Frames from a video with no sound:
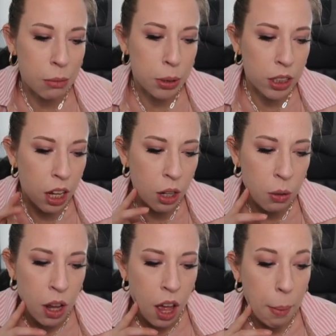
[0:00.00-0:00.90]
down
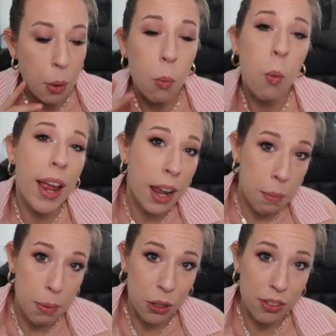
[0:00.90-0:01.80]
below. But when I
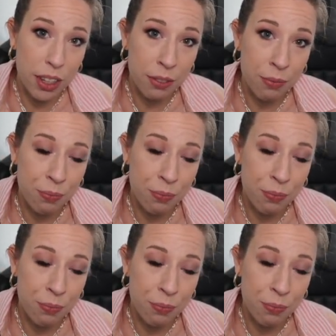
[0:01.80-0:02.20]
built it,